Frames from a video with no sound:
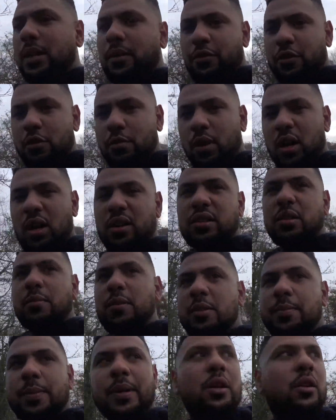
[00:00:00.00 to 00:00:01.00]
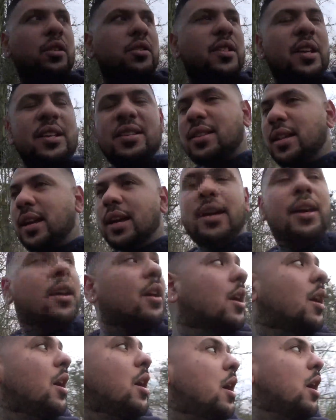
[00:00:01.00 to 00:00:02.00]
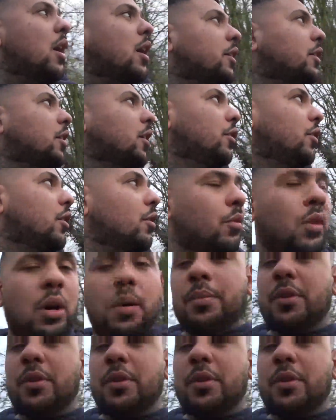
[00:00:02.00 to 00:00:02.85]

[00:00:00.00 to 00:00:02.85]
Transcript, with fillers: and if you ask them, it's because they say, "I don't know what